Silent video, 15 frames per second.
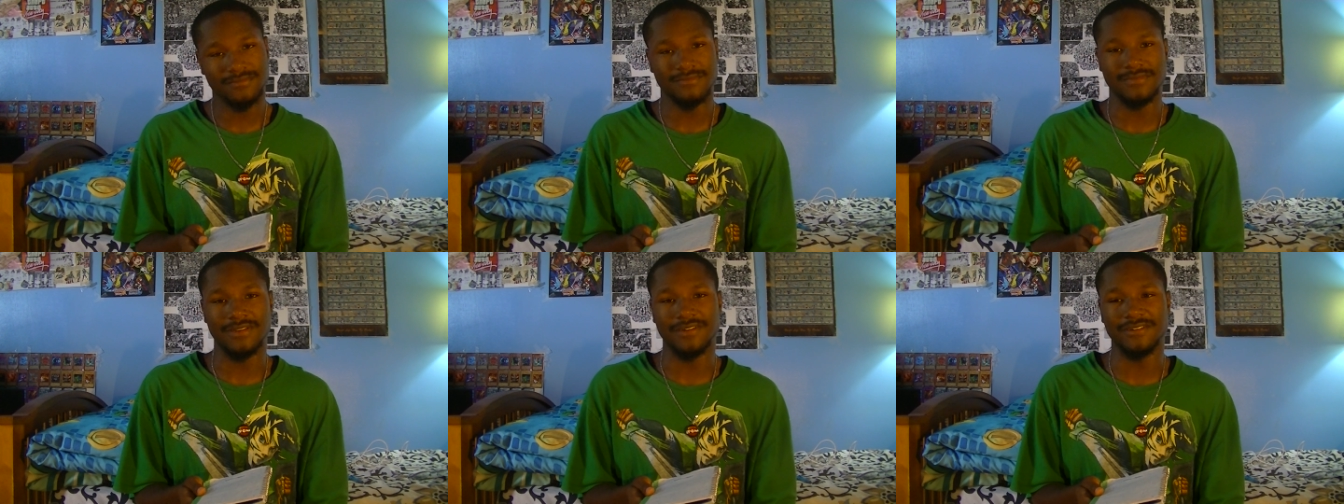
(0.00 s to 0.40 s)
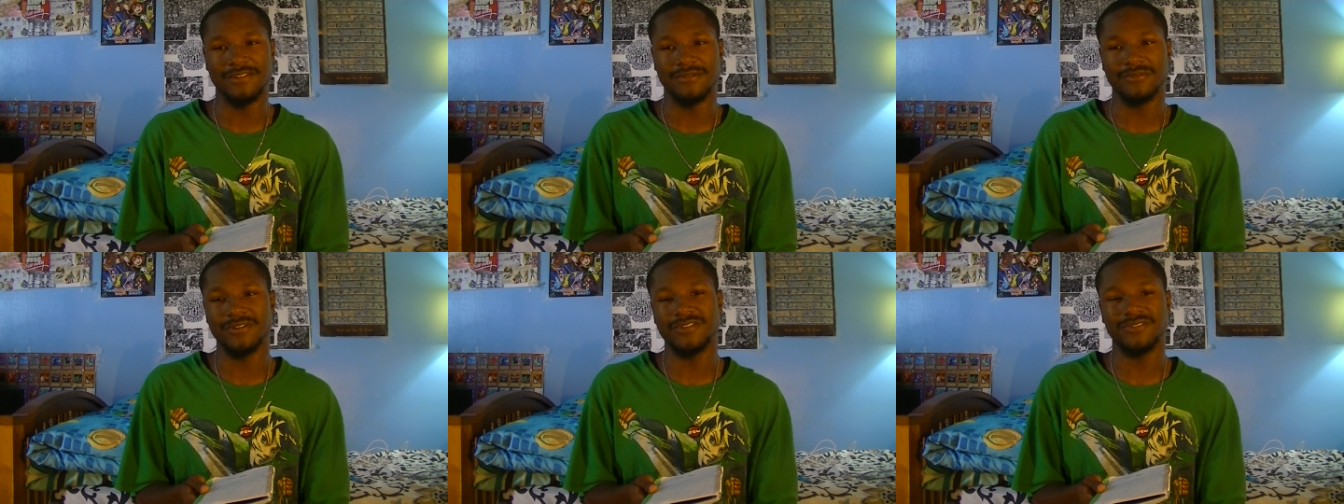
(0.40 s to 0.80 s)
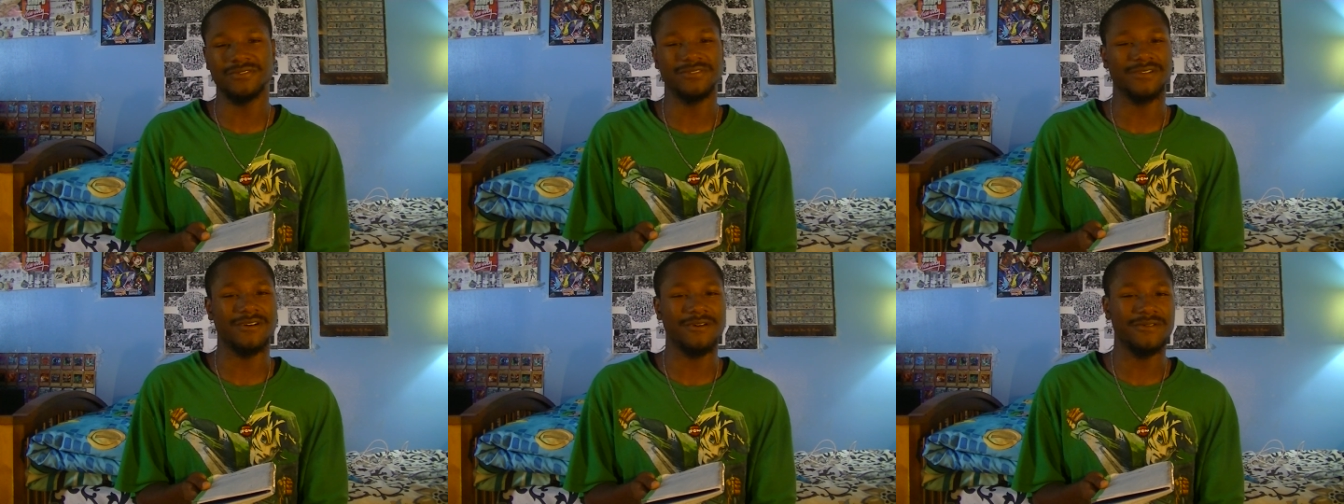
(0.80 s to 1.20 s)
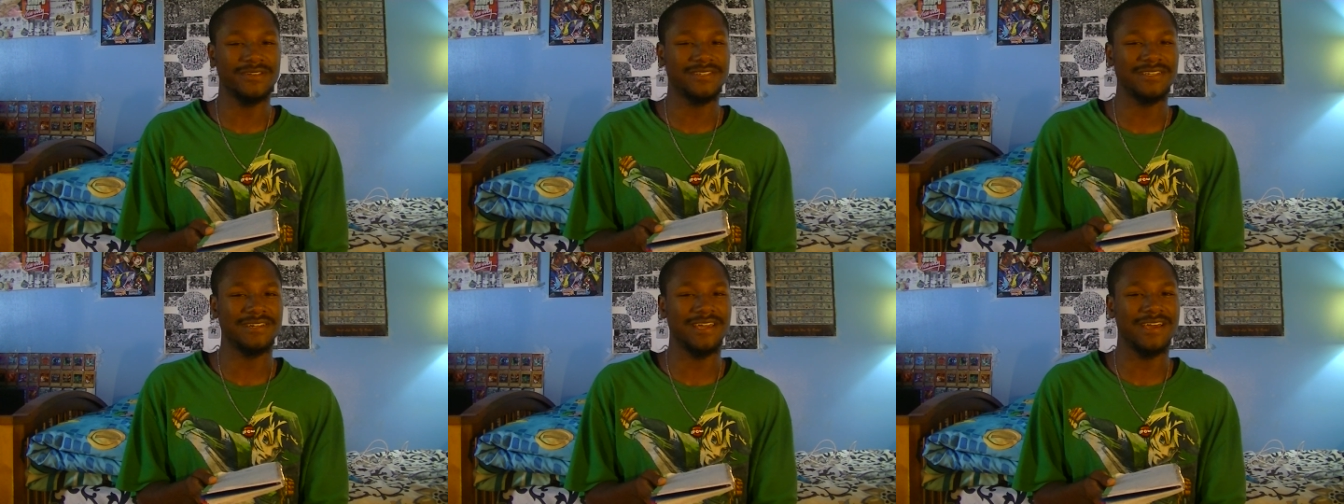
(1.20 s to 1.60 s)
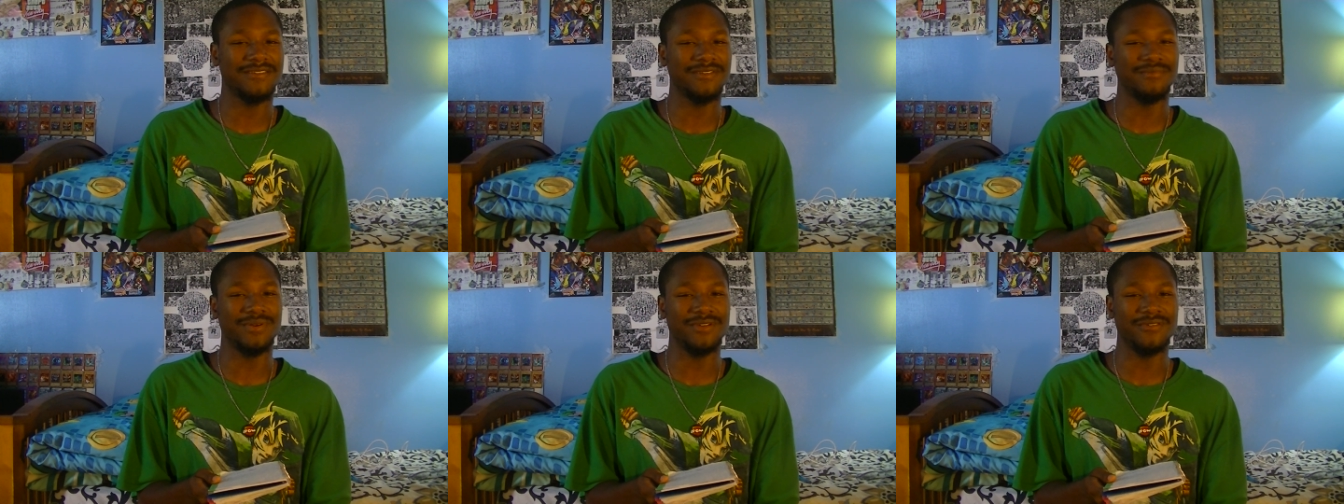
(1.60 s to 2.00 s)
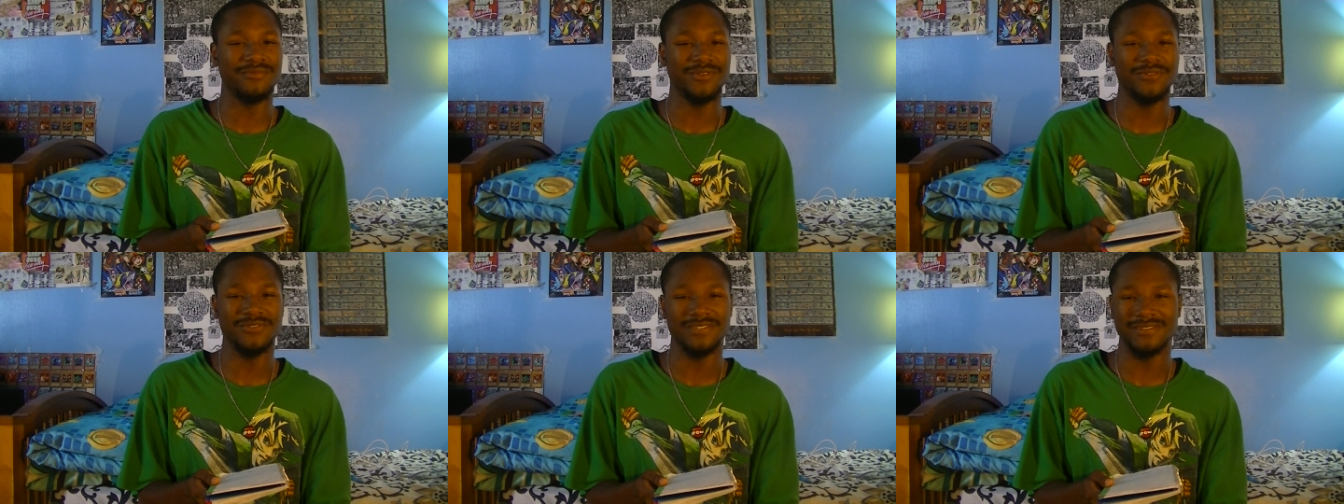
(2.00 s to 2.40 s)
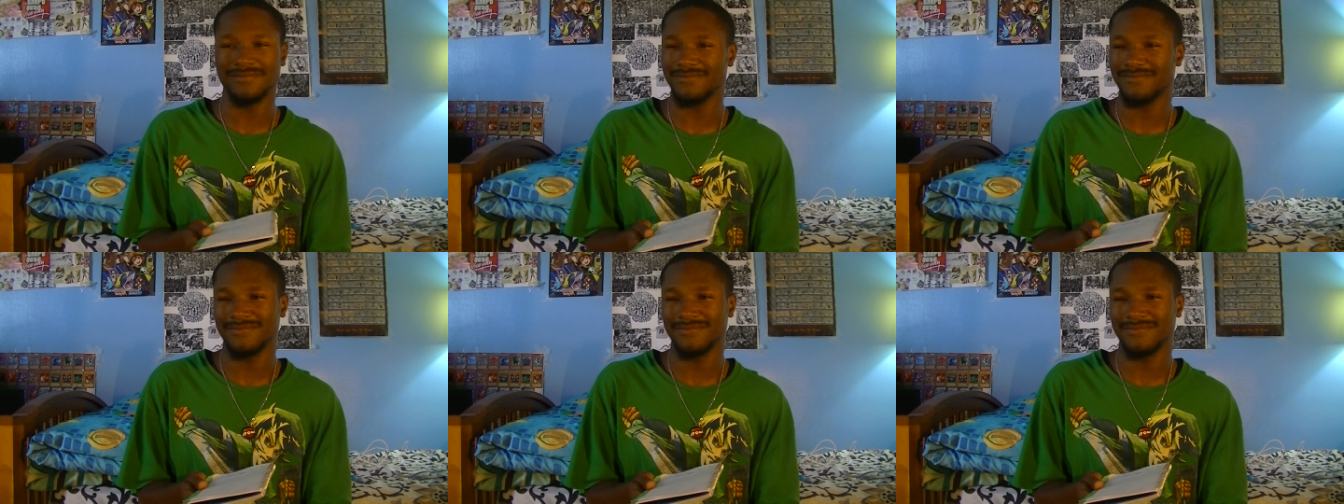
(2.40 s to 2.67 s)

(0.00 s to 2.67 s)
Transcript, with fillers: the, the originals always seem to have the better music.